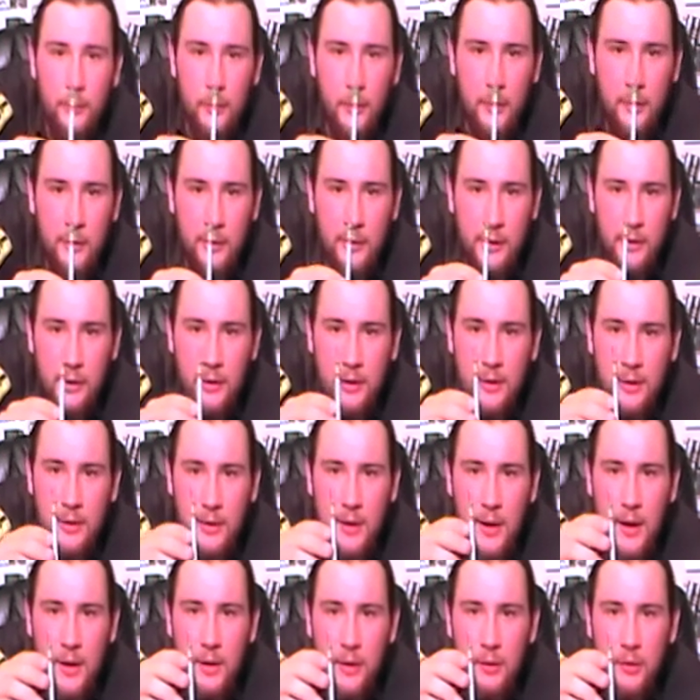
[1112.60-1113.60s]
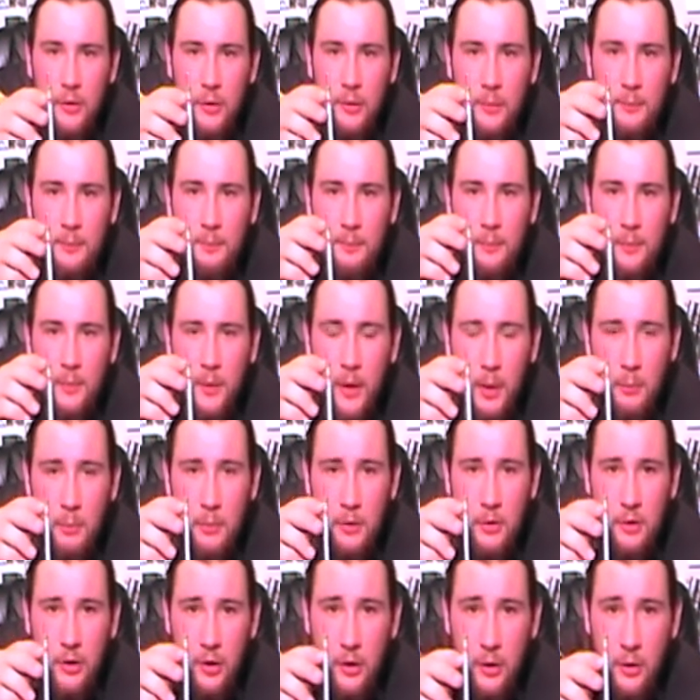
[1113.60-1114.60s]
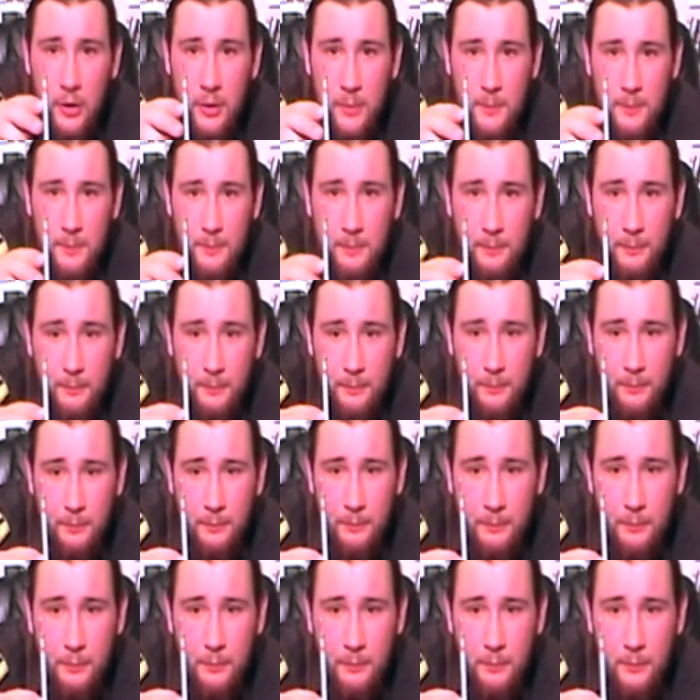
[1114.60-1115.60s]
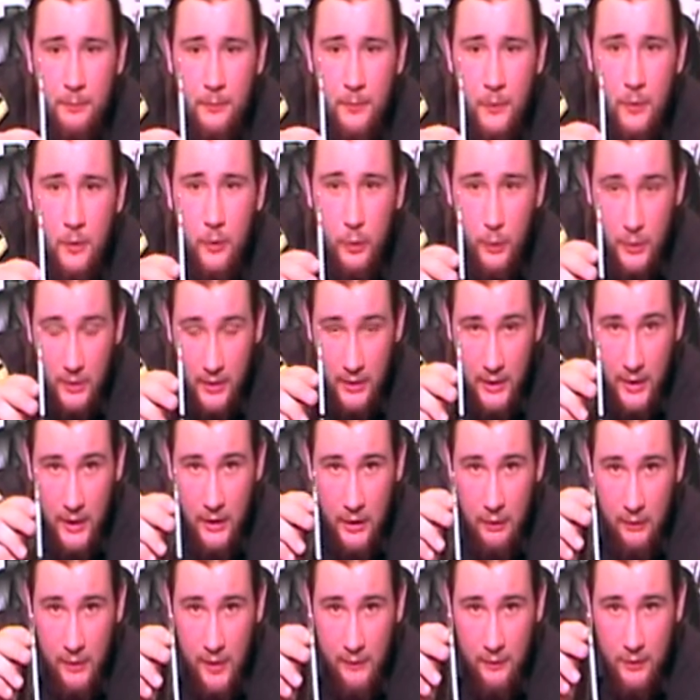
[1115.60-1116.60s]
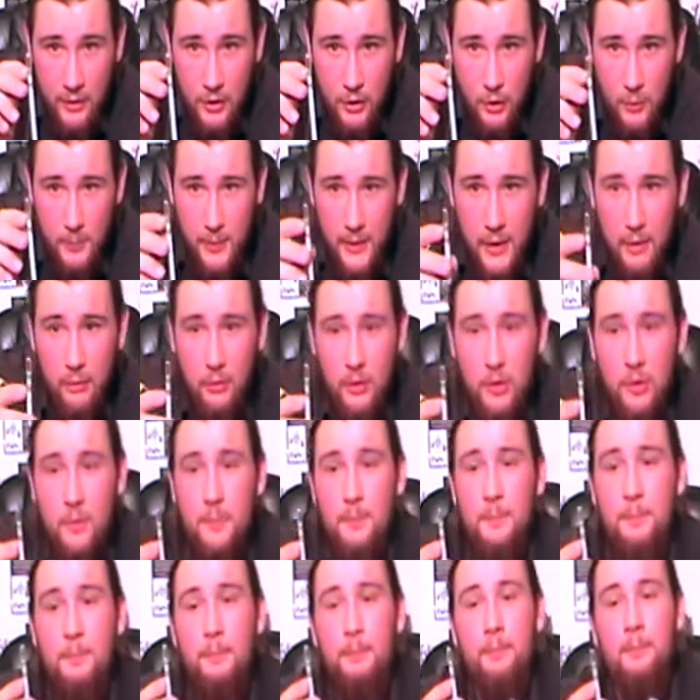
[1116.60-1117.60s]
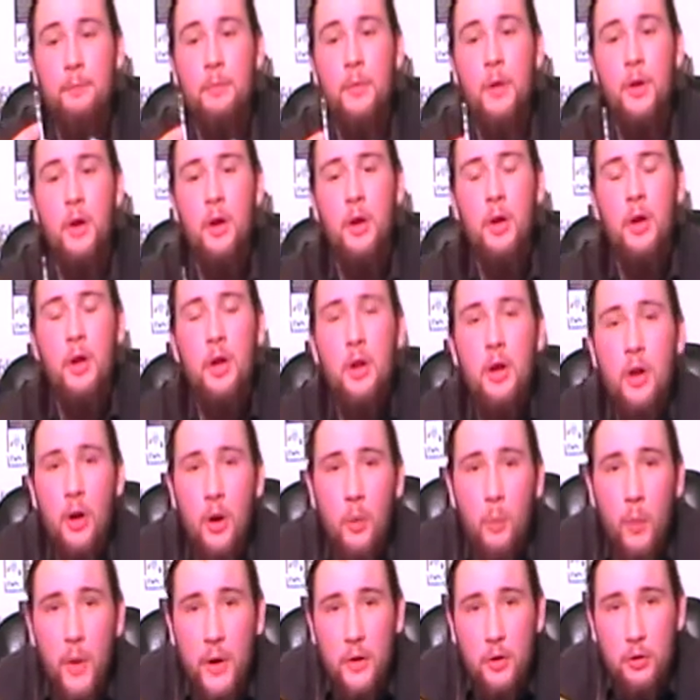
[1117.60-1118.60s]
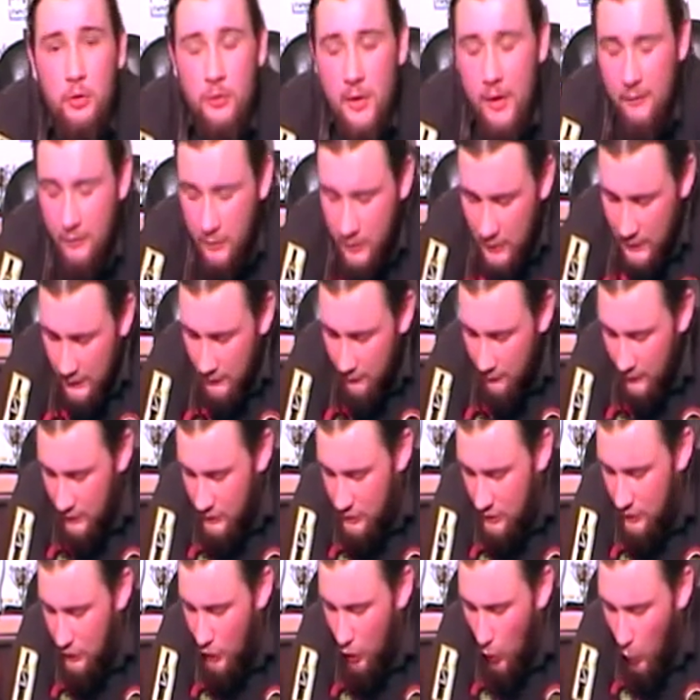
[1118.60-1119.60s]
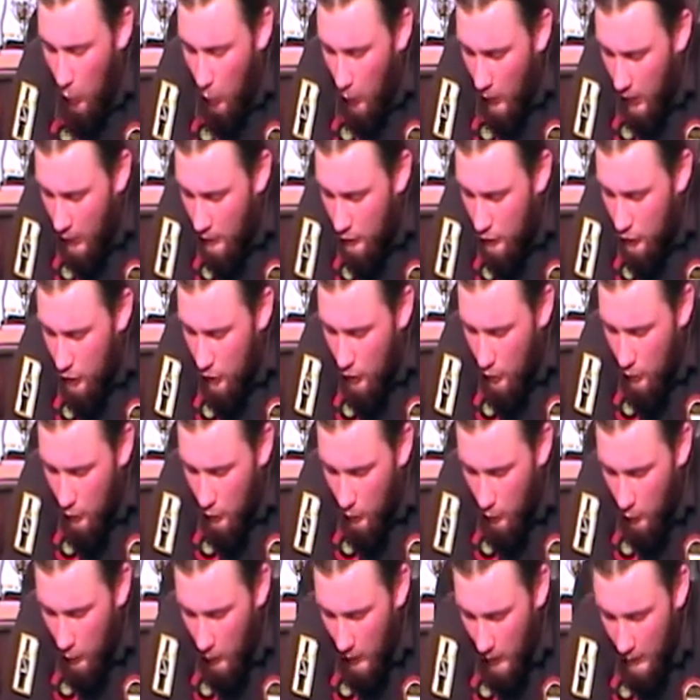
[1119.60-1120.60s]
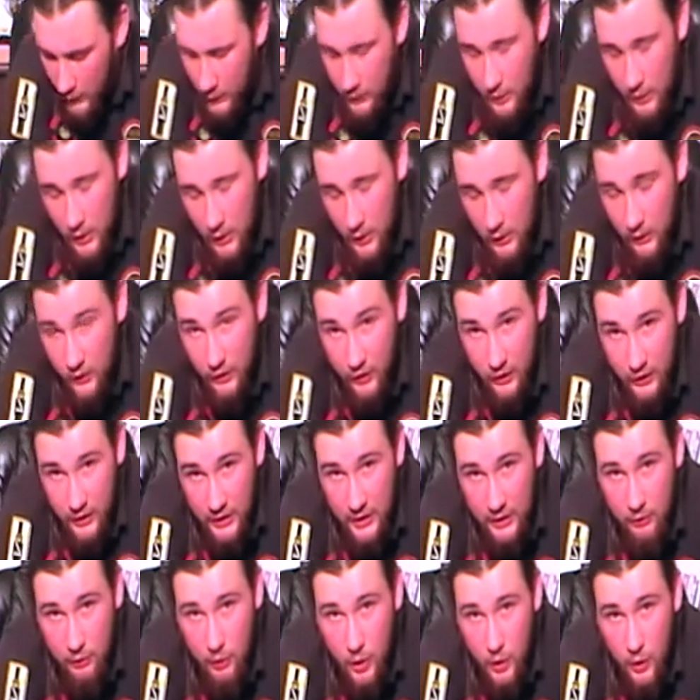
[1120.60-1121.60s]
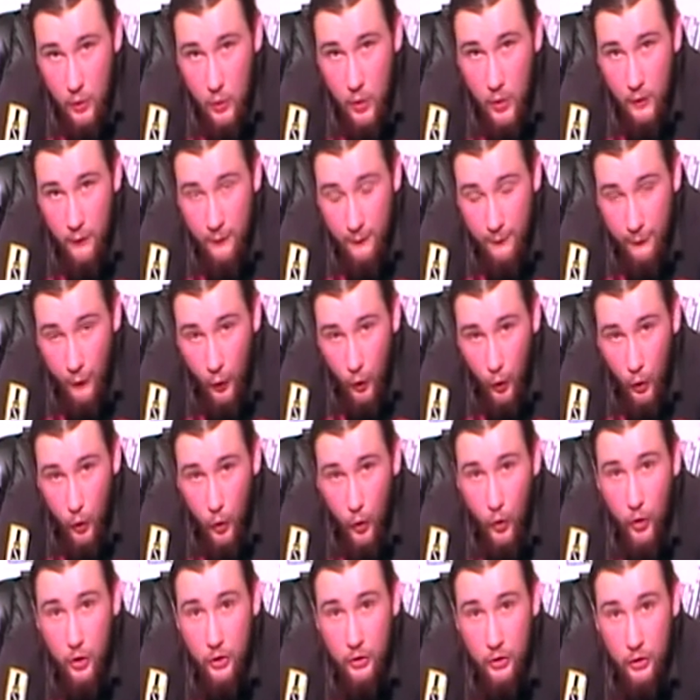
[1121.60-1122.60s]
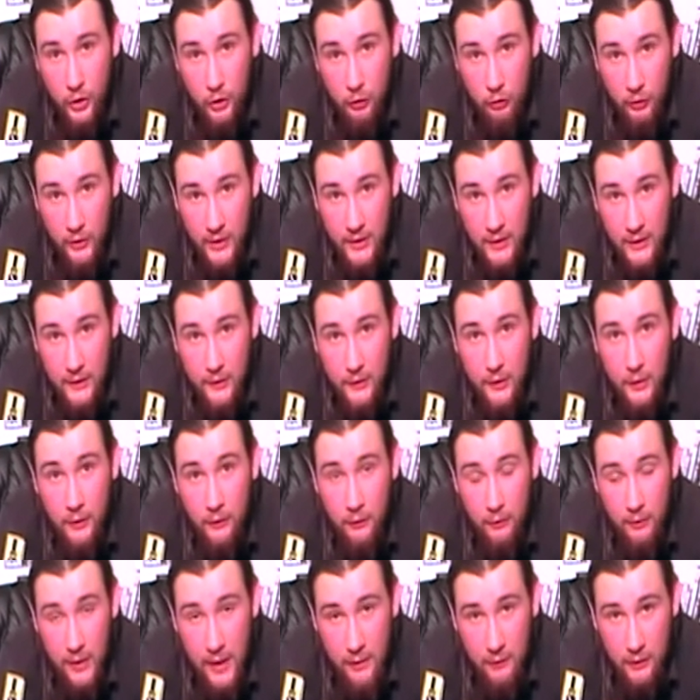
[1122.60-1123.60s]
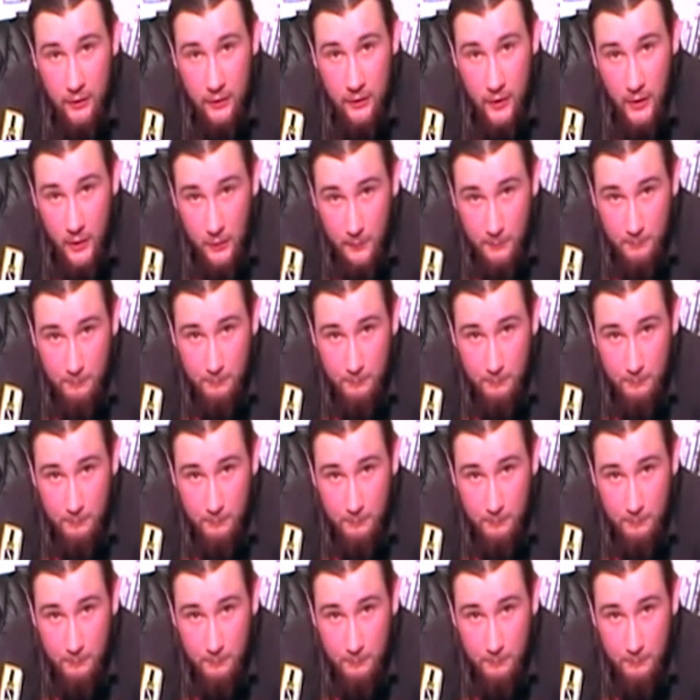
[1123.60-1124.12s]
There's little indicators up the side to indicate the gravity your beer is. And when your gravity reaches 1104 degrees of gravity,